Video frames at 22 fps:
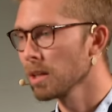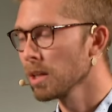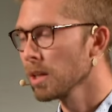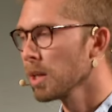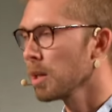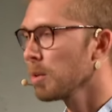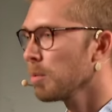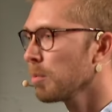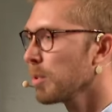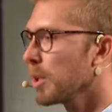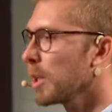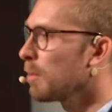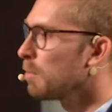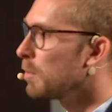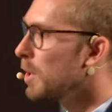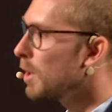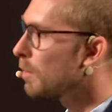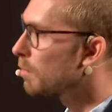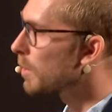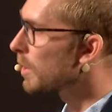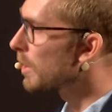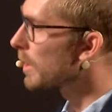And what I
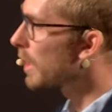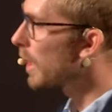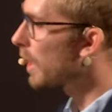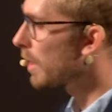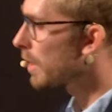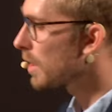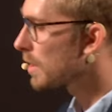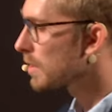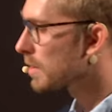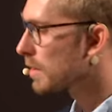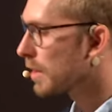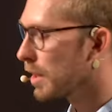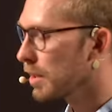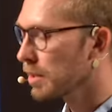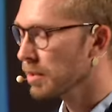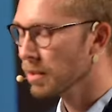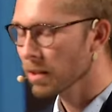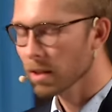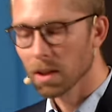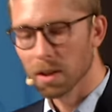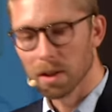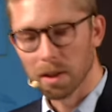mean with that is
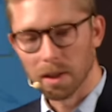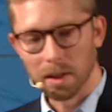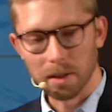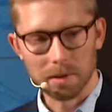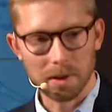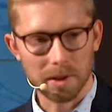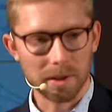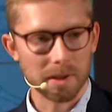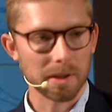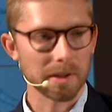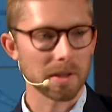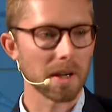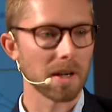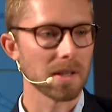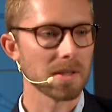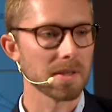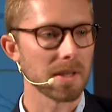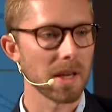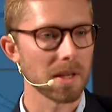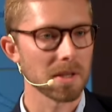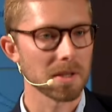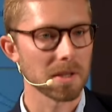that
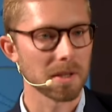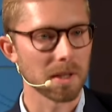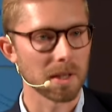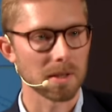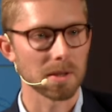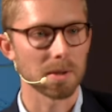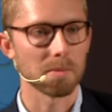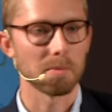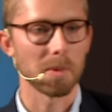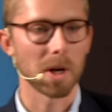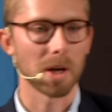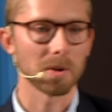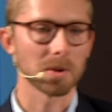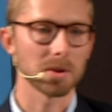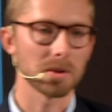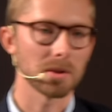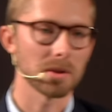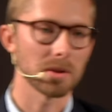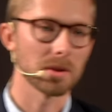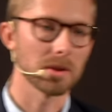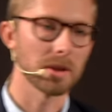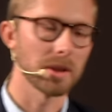digitization is about
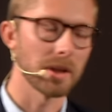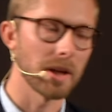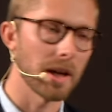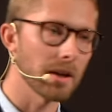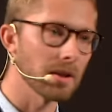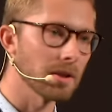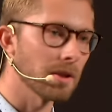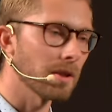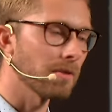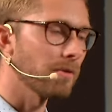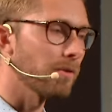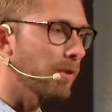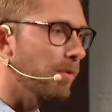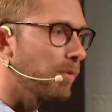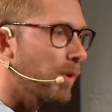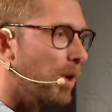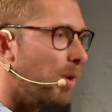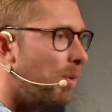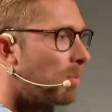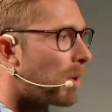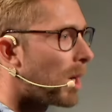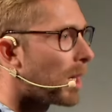connecting the
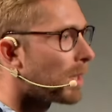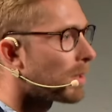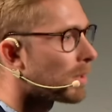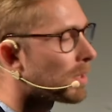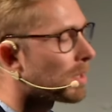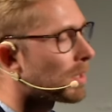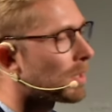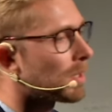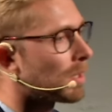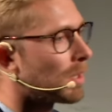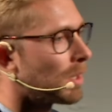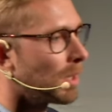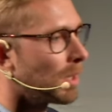robots